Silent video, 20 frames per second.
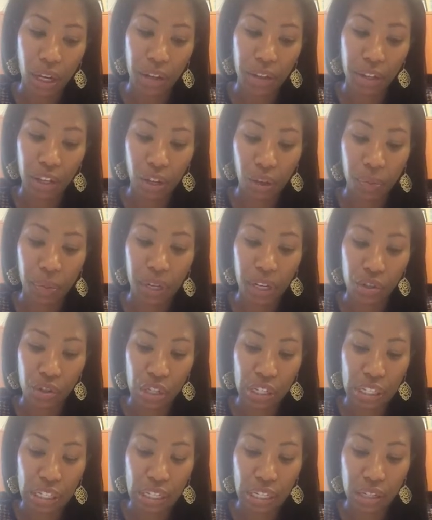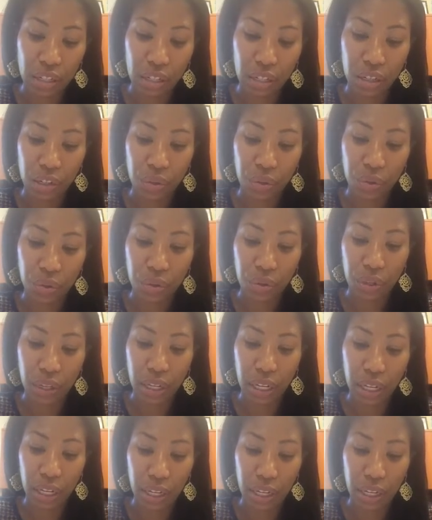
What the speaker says: I think could be interesting to